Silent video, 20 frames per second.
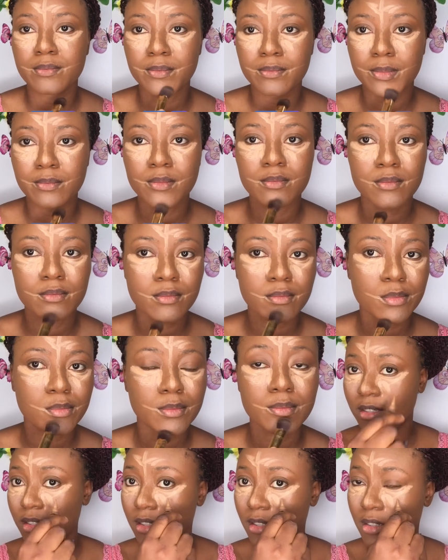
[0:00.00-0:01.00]
I'm
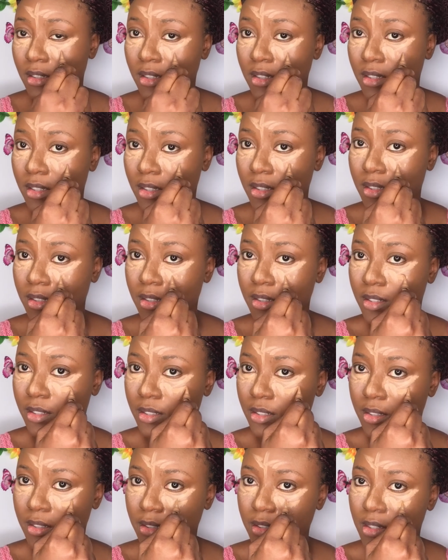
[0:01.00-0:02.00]
blending it out with a
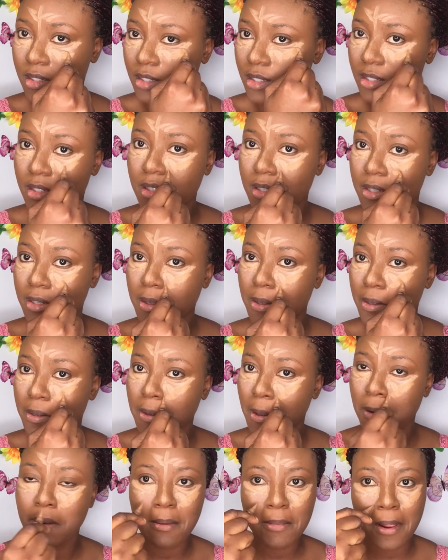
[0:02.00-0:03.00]
brush, and then I'm
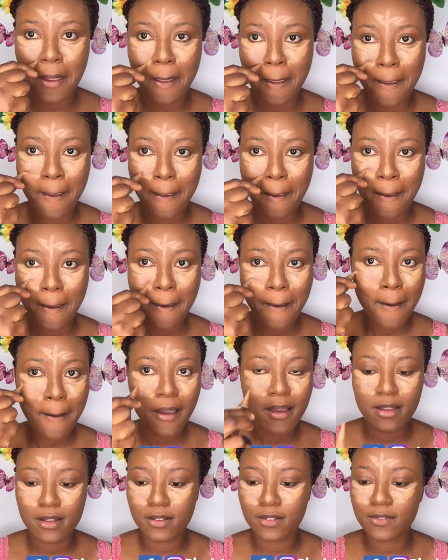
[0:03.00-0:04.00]
adding Fawn just
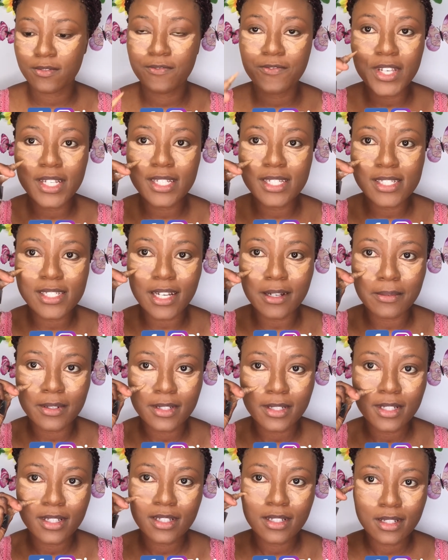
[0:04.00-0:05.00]
under the Golden
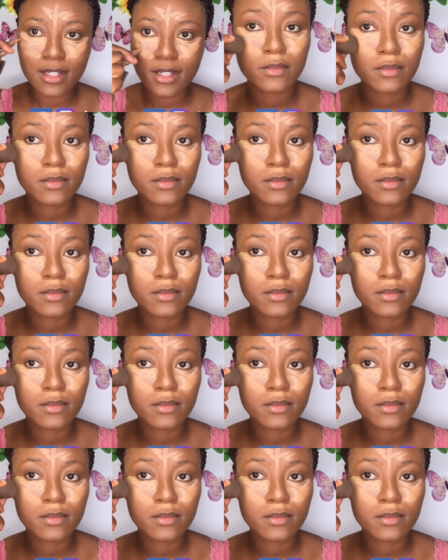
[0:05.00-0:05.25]
Beige.